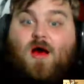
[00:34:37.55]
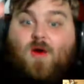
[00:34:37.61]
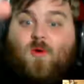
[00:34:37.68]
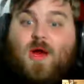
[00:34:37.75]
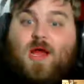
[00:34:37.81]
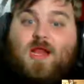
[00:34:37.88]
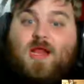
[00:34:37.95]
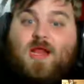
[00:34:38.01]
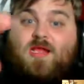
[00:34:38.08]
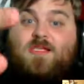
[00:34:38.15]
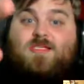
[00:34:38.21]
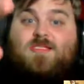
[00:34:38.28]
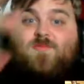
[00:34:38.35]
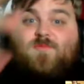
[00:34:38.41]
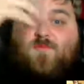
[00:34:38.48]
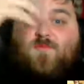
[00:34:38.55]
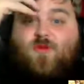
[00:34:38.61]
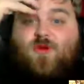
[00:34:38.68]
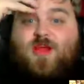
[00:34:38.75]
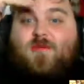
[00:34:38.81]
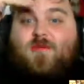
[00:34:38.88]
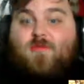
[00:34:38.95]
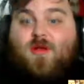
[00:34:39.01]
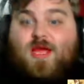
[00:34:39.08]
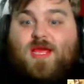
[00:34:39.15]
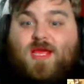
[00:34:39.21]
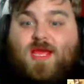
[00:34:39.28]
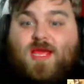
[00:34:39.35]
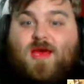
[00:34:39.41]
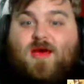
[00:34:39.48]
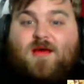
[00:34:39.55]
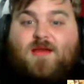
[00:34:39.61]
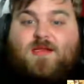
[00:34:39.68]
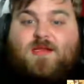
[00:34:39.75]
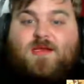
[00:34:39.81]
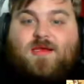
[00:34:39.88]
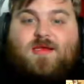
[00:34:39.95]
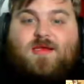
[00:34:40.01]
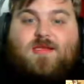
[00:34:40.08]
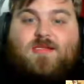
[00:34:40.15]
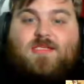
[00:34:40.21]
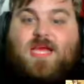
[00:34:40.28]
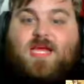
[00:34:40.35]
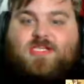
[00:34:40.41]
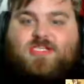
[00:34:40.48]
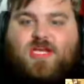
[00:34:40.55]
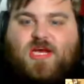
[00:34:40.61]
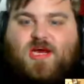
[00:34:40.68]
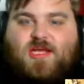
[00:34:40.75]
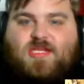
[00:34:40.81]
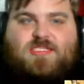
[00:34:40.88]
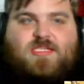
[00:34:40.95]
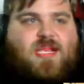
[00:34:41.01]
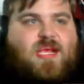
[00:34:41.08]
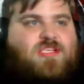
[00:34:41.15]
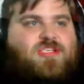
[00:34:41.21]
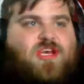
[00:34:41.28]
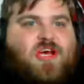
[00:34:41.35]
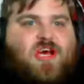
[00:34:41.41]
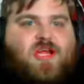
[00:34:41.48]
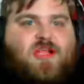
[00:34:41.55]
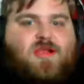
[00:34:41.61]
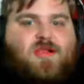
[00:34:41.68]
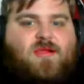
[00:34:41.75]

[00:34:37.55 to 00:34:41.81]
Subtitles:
Why did I just freaking blank out? Deadshot. Is it Deadshot?